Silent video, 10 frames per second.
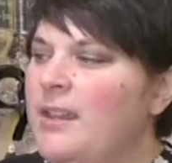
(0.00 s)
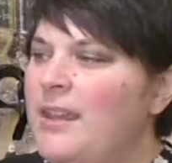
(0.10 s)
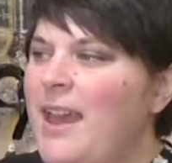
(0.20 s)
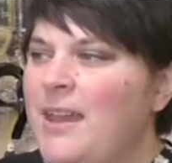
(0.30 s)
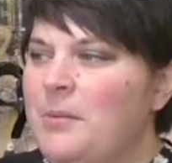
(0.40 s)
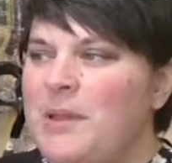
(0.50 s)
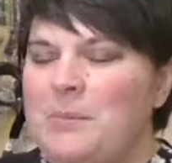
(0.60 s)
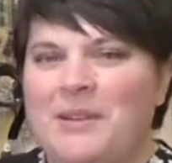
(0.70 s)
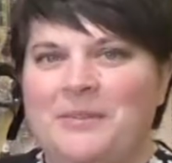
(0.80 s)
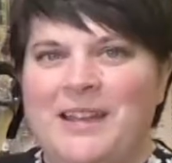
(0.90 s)
And
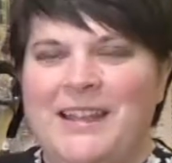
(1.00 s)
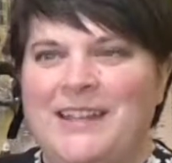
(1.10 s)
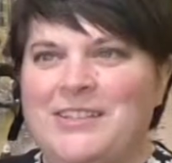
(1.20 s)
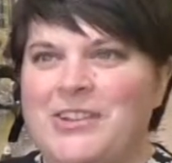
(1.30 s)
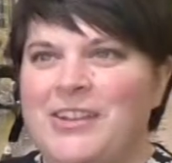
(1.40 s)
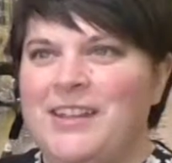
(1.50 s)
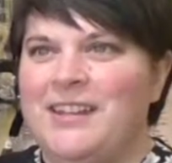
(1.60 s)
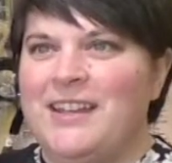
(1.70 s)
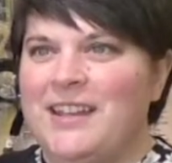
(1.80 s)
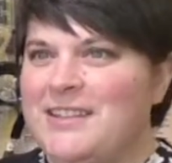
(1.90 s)
people are really
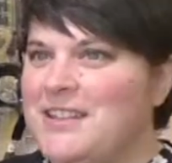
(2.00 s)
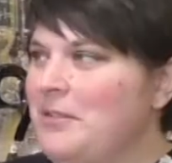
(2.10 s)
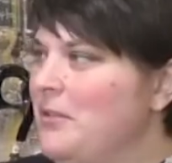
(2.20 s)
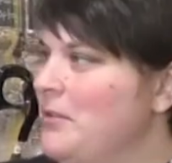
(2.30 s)
enjoying the idea